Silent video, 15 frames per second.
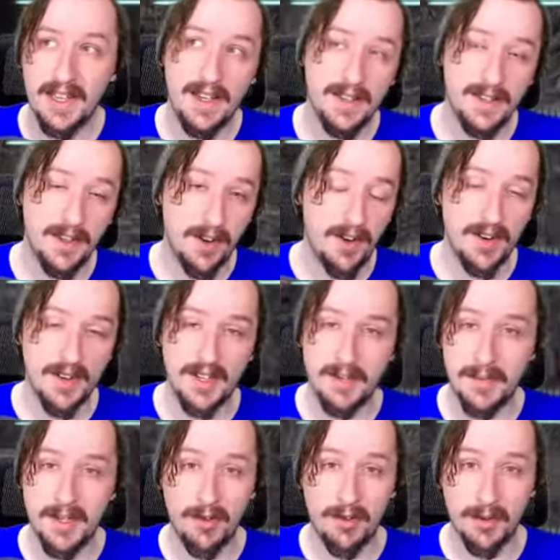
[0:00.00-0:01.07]
there are going to
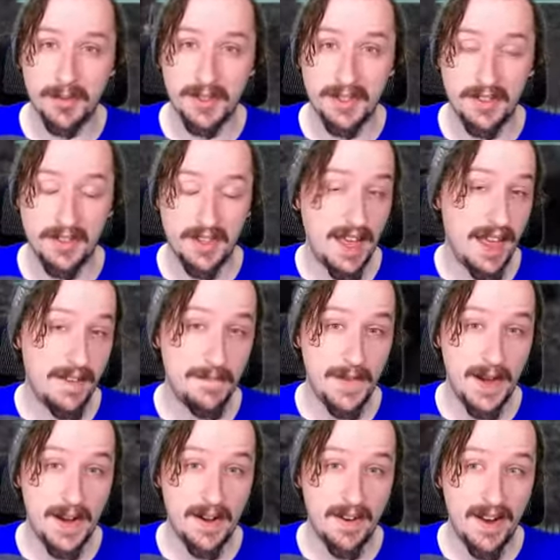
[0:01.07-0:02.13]
be corpses there that have
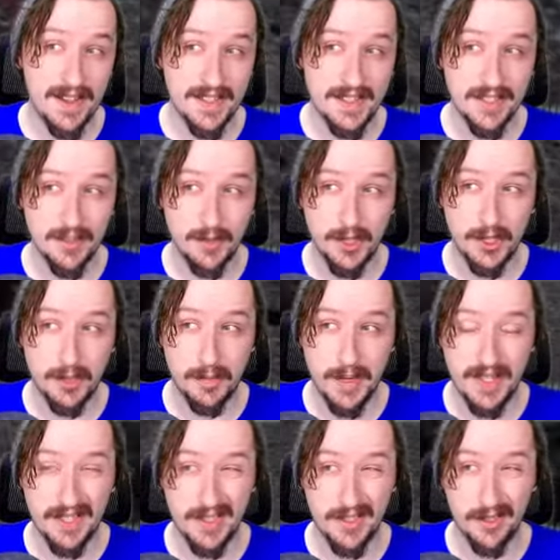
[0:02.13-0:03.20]
fire axes, which
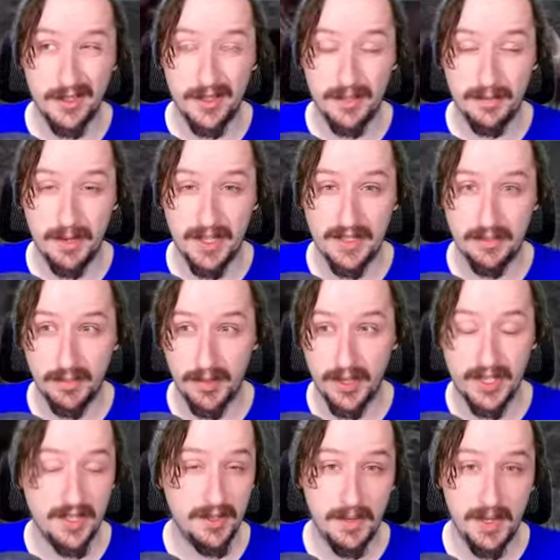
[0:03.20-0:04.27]
make it so you can make
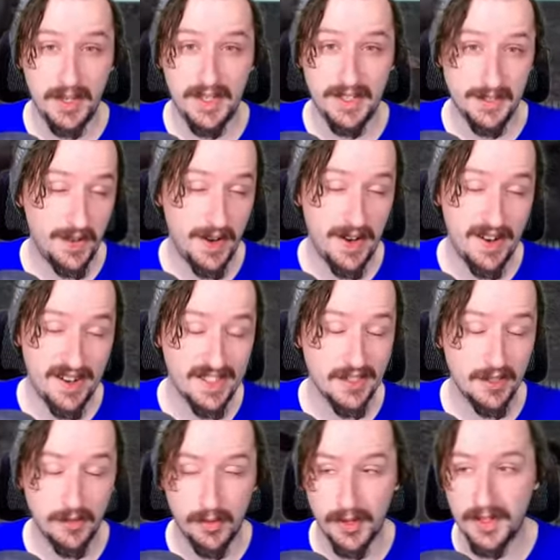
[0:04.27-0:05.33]
pretty good money because fire
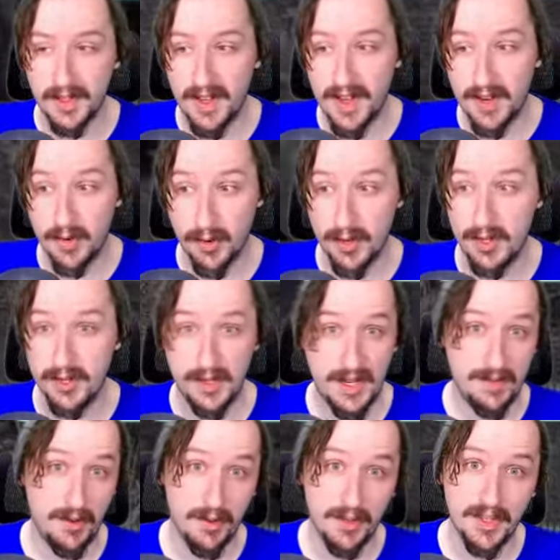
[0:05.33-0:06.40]
axes are worth a lot, or you can
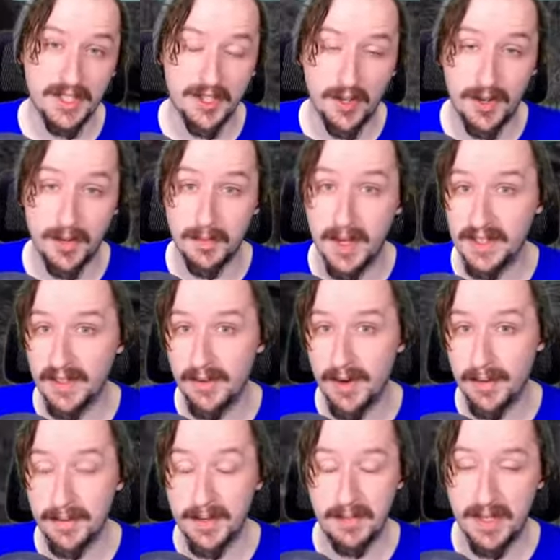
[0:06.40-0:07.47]
have a really strong melee
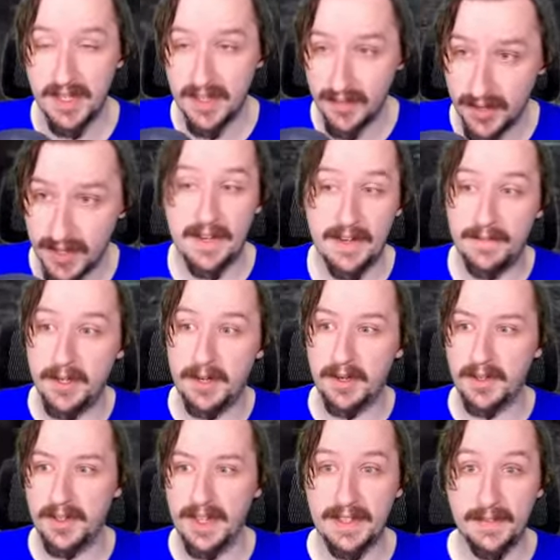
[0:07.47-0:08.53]
weapon to begin with. If you
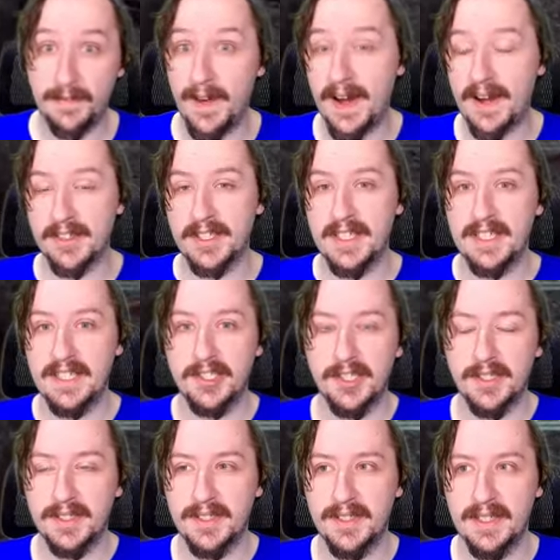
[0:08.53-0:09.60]
go to like the fire
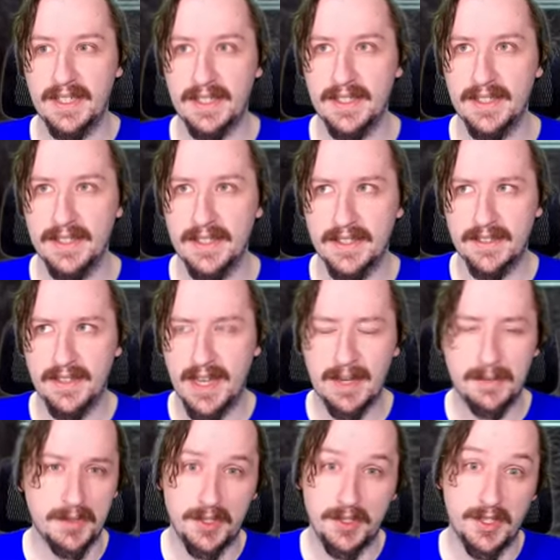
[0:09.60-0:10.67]
station in
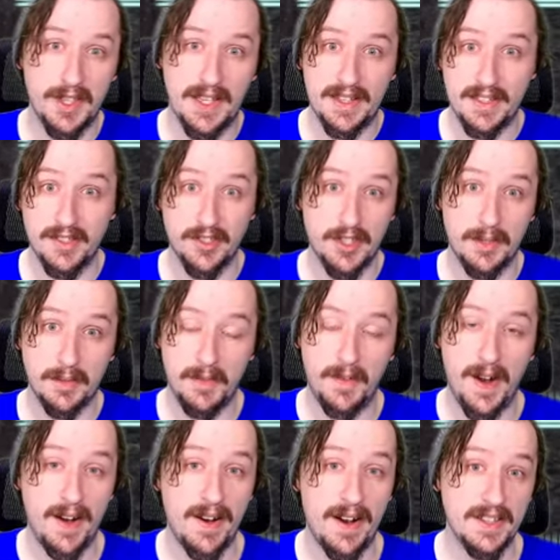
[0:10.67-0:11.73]
Camp Searchlight, then there's going to be
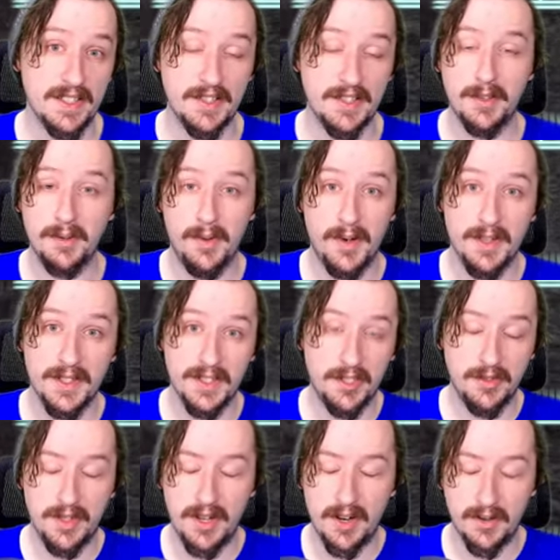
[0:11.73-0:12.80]
fire axes on the walls that
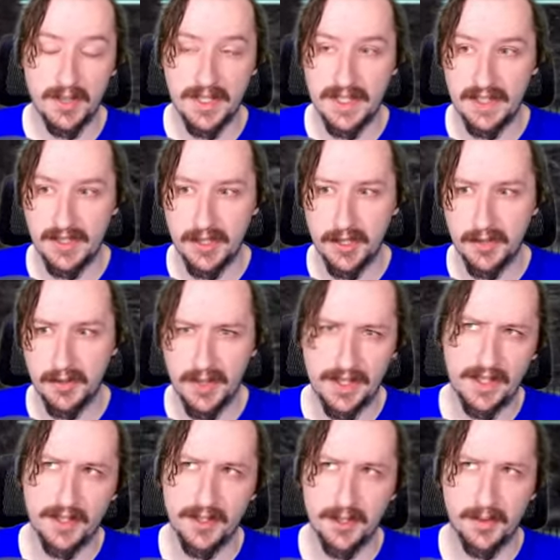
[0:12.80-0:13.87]
you can always get to.
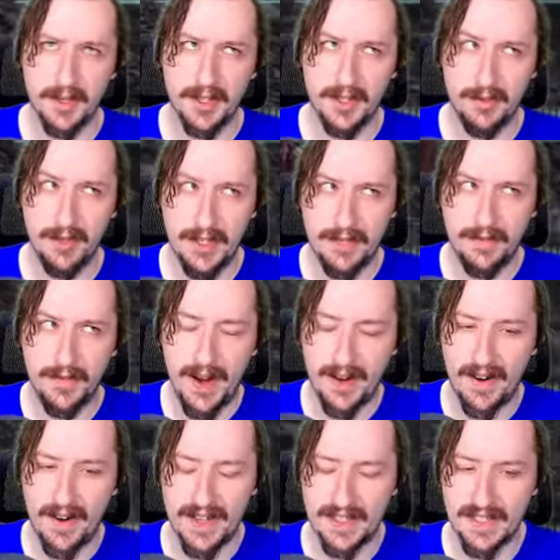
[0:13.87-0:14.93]
That's also where the unique
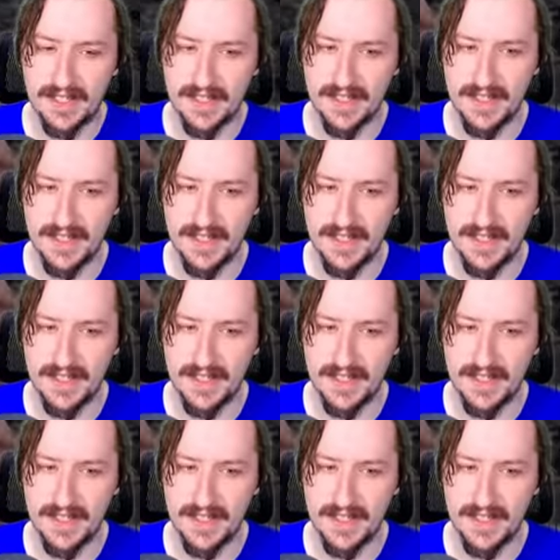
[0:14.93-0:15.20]
fire axe is,